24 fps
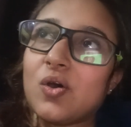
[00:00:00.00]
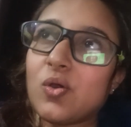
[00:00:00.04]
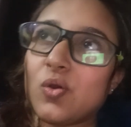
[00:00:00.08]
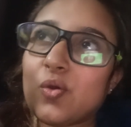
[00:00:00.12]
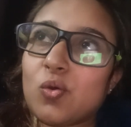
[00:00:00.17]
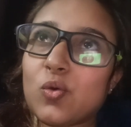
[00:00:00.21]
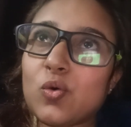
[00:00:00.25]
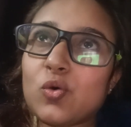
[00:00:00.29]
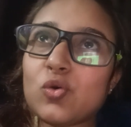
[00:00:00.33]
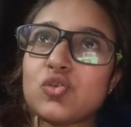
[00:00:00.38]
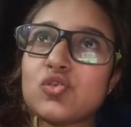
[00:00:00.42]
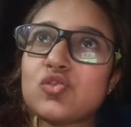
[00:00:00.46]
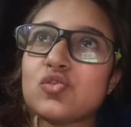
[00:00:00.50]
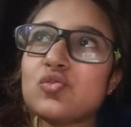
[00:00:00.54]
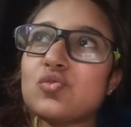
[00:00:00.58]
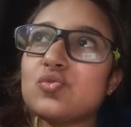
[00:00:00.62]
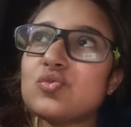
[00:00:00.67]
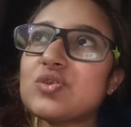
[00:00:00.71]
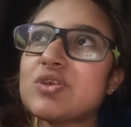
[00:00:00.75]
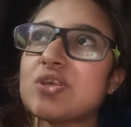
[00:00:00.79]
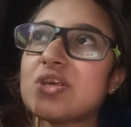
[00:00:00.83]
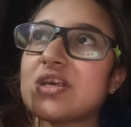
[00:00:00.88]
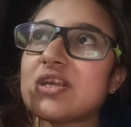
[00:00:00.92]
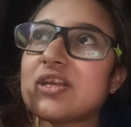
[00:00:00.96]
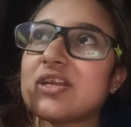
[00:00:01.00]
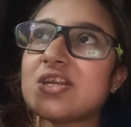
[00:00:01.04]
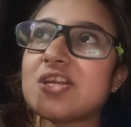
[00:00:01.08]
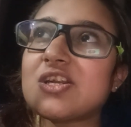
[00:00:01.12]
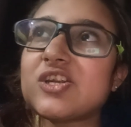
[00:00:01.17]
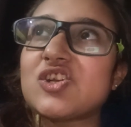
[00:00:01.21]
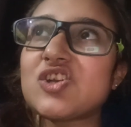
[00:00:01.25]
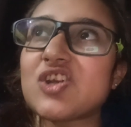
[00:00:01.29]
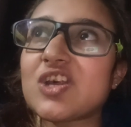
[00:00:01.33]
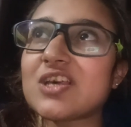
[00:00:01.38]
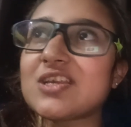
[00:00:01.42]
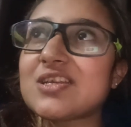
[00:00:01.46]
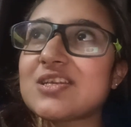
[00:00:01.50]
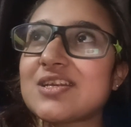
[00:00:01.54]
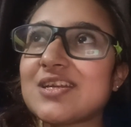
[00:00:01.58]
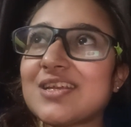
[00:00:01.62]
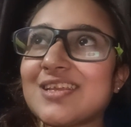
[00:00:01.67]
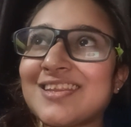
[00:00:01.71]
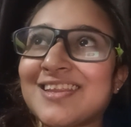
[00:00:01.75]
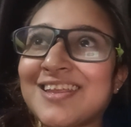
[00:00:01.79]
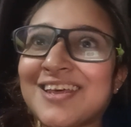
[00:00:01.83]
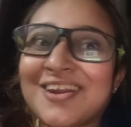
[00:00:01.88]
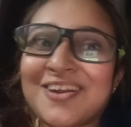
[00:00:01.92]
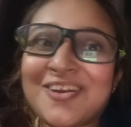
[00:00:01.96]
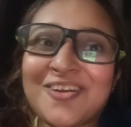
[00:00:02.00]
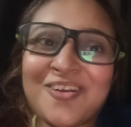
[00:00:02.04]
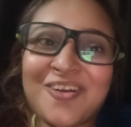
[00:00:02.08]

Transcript: no, choose it, adjust in that